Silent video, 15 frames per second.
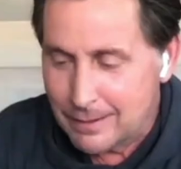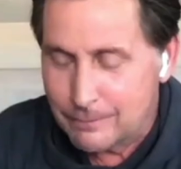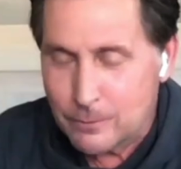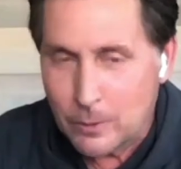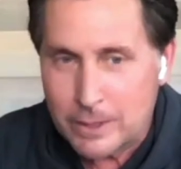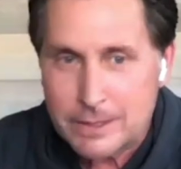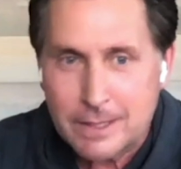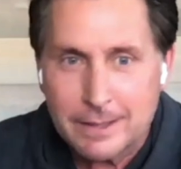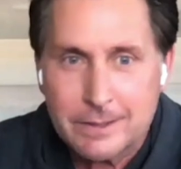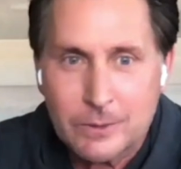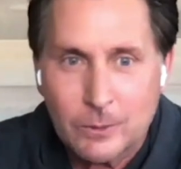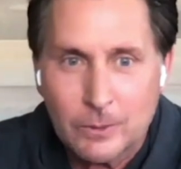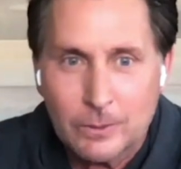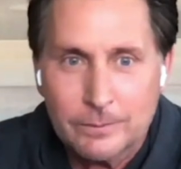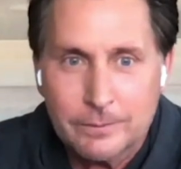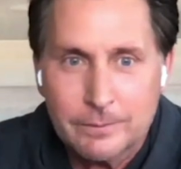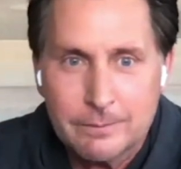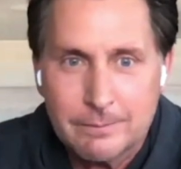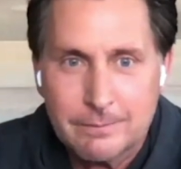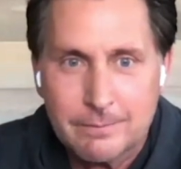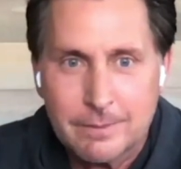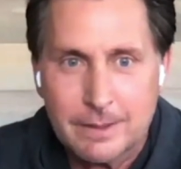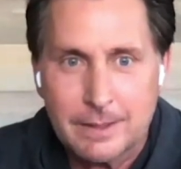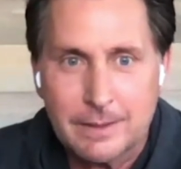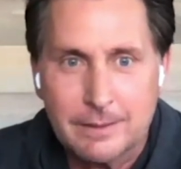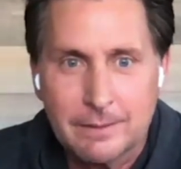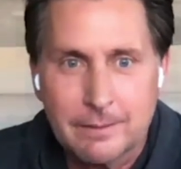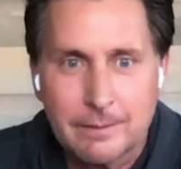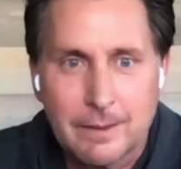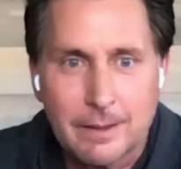of course, I told
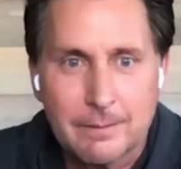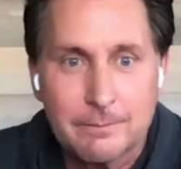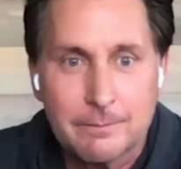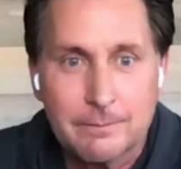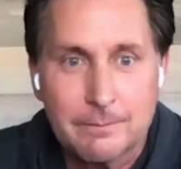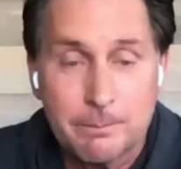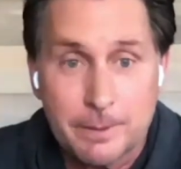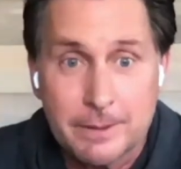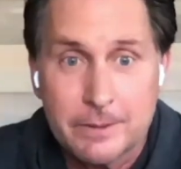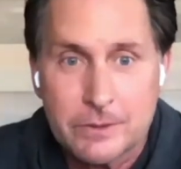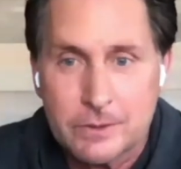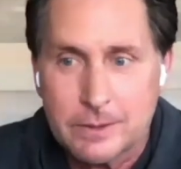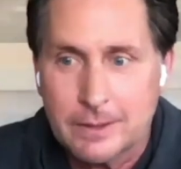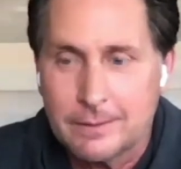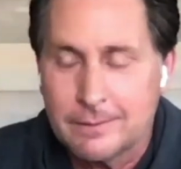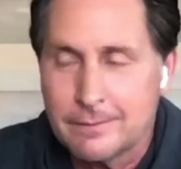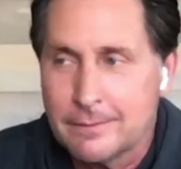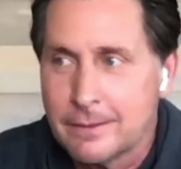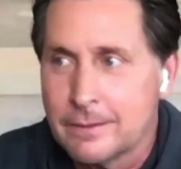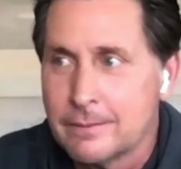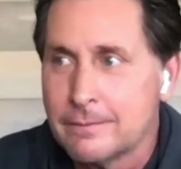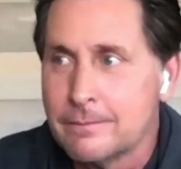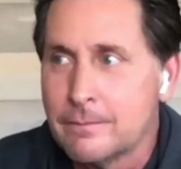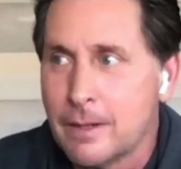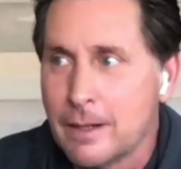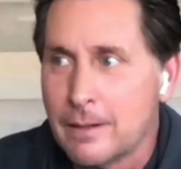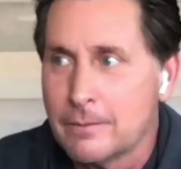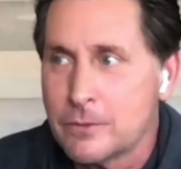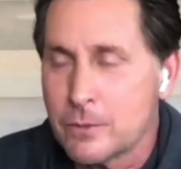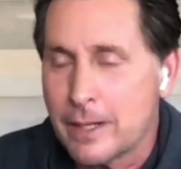the uh, producers and the
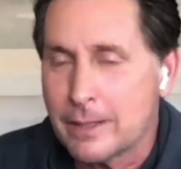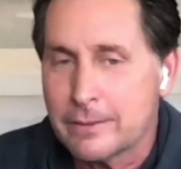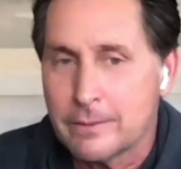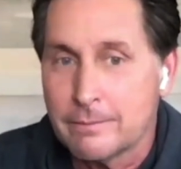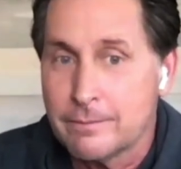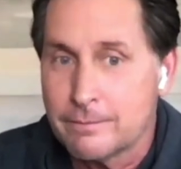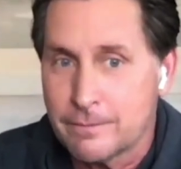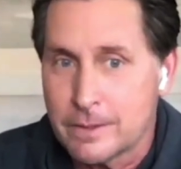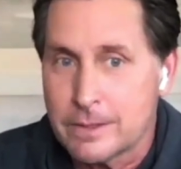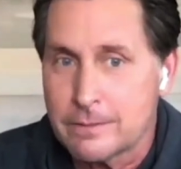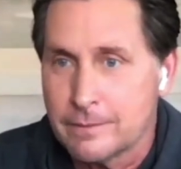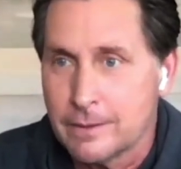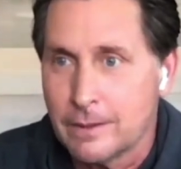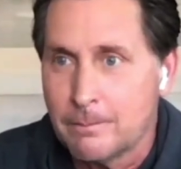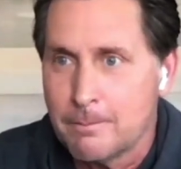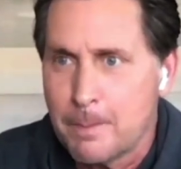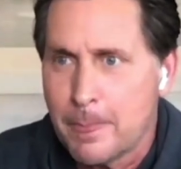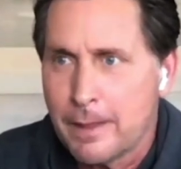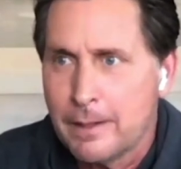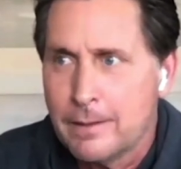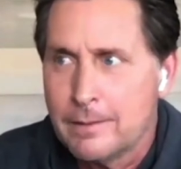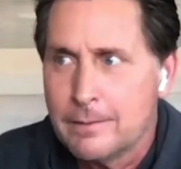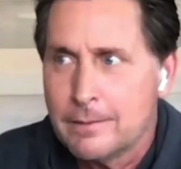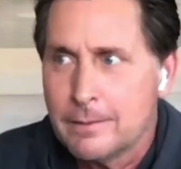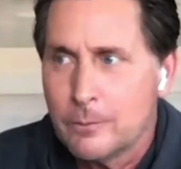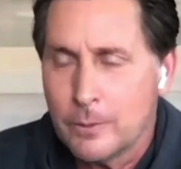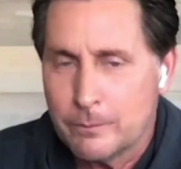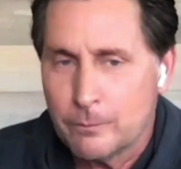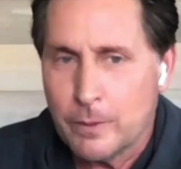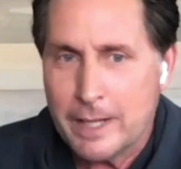uh, director of the first film
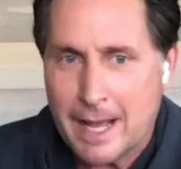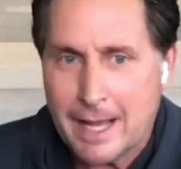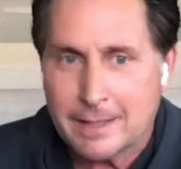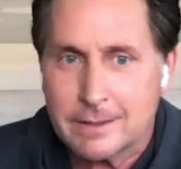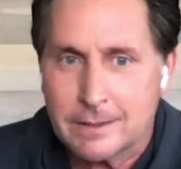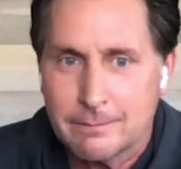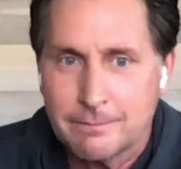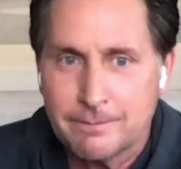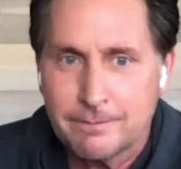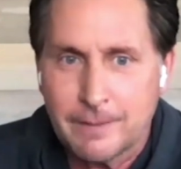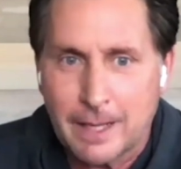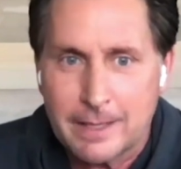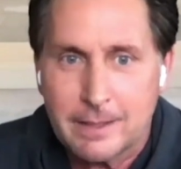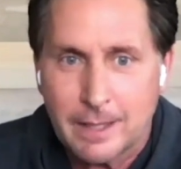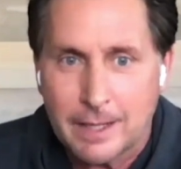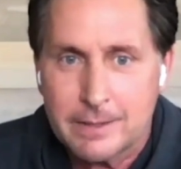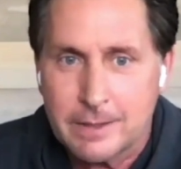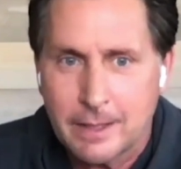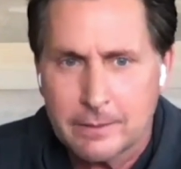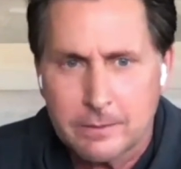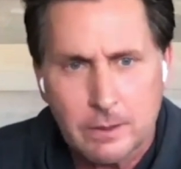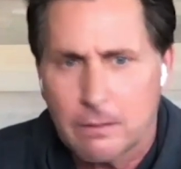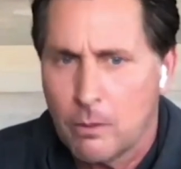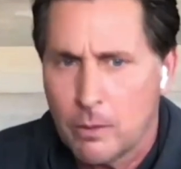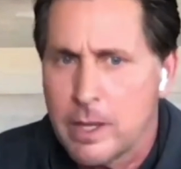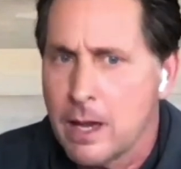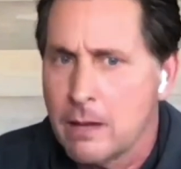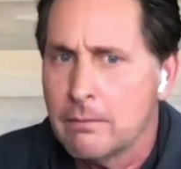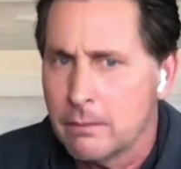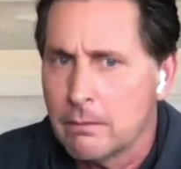when when asked if I could ice skate, I said, "Oh
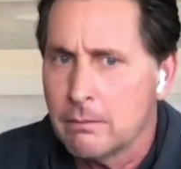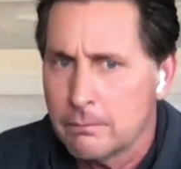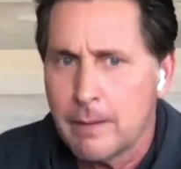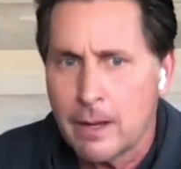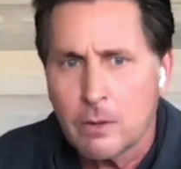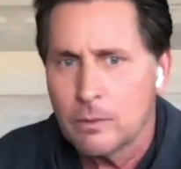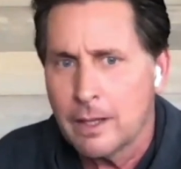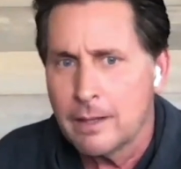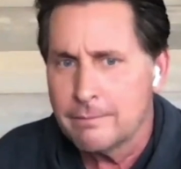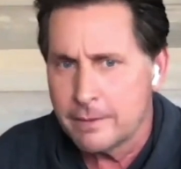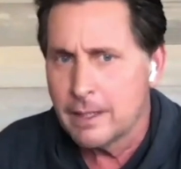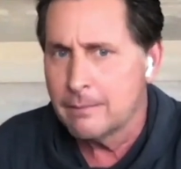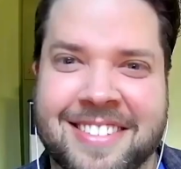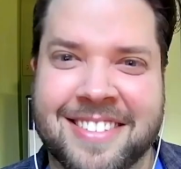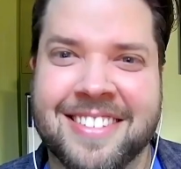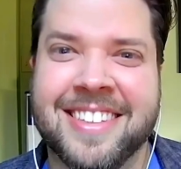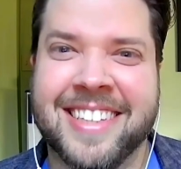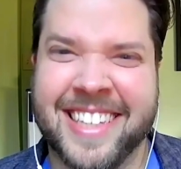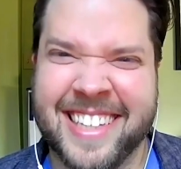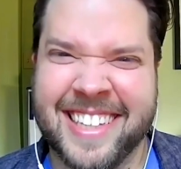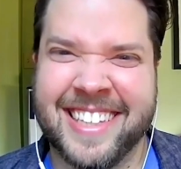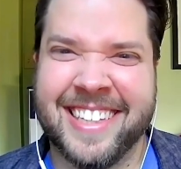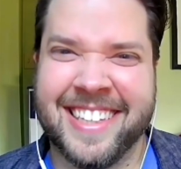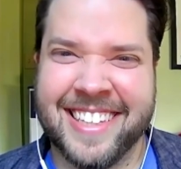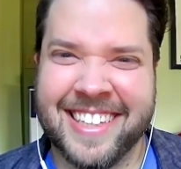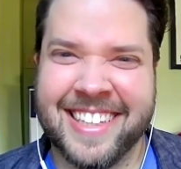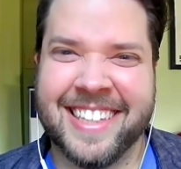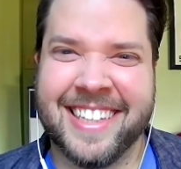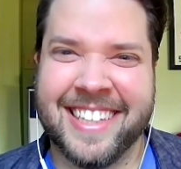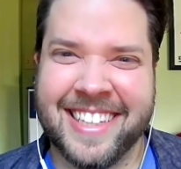yeah, no, my whole life, yeah, I'm, I'm
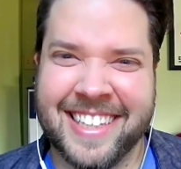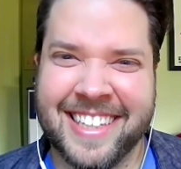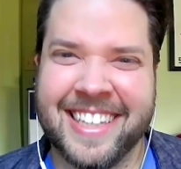great."